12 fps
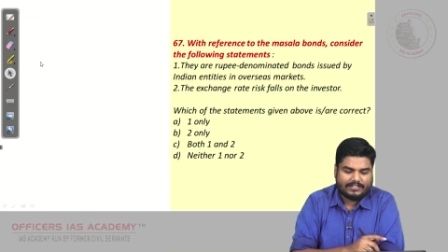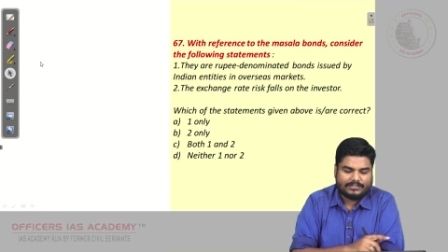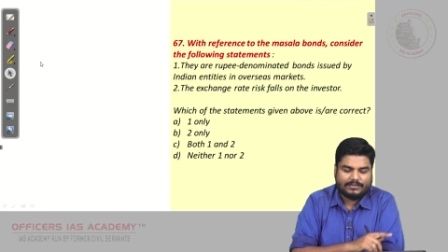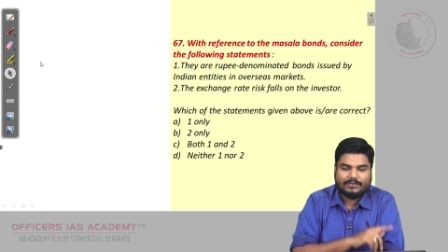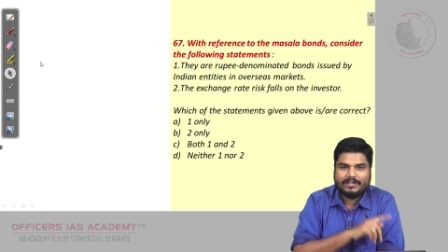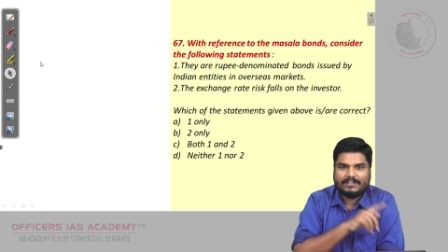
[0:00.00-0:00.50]
is
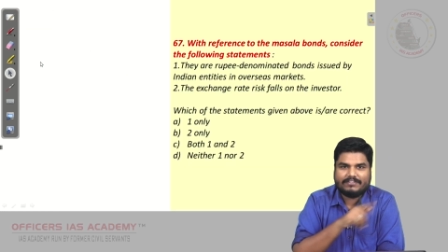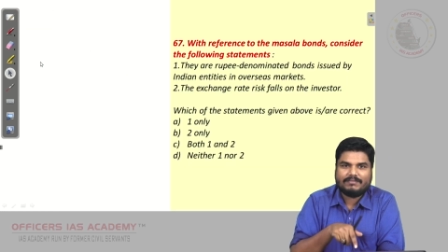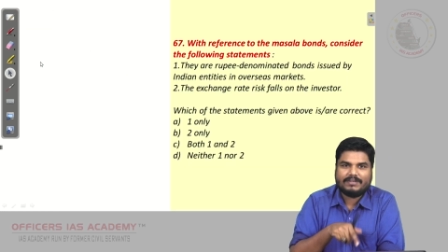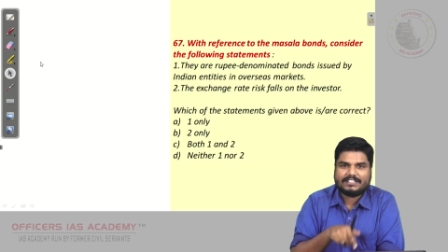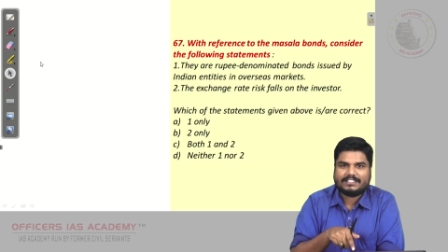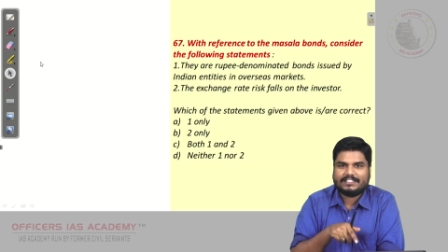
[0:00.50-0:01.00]
no
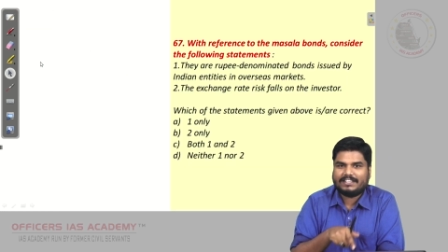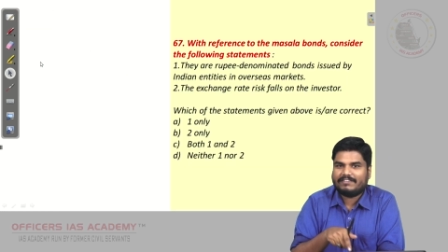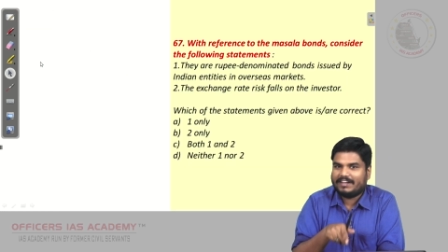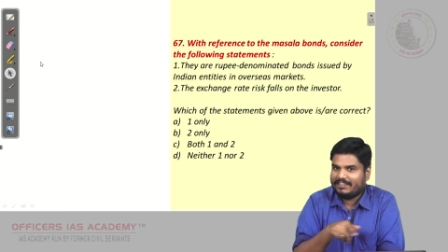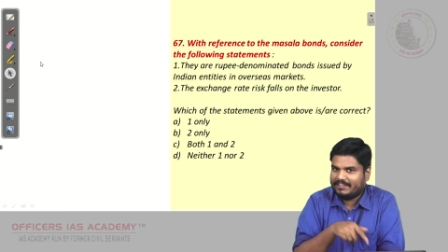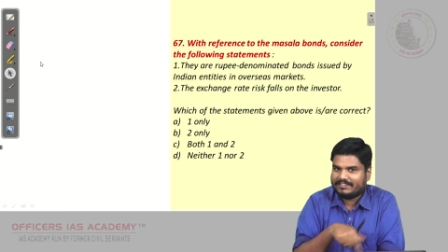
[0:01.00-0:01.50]
information
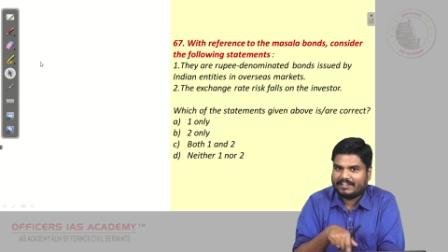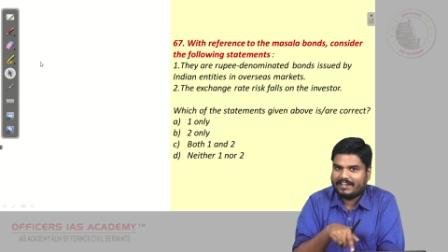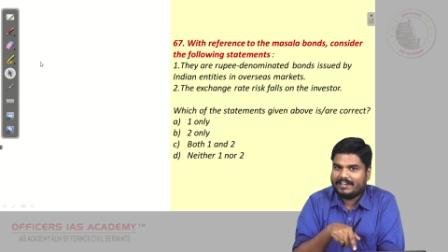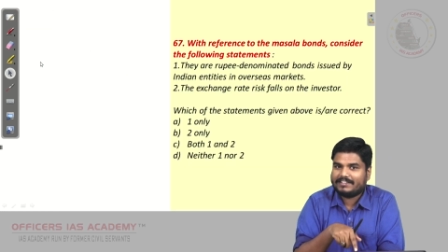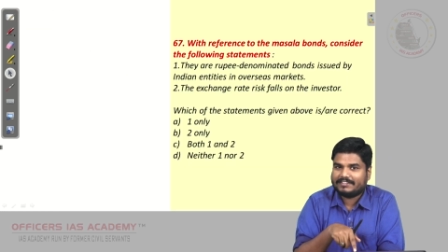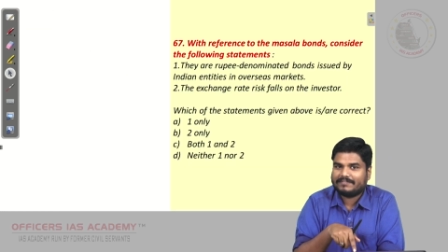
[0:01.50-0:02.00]
given in the
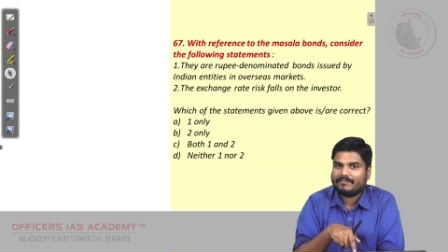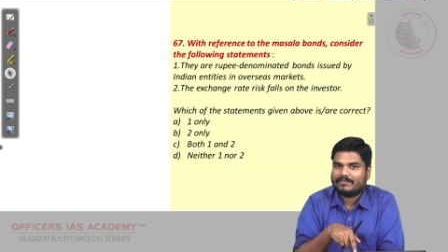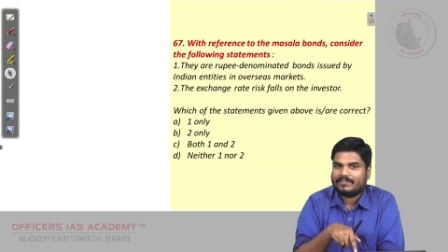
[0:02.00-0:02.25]
slides.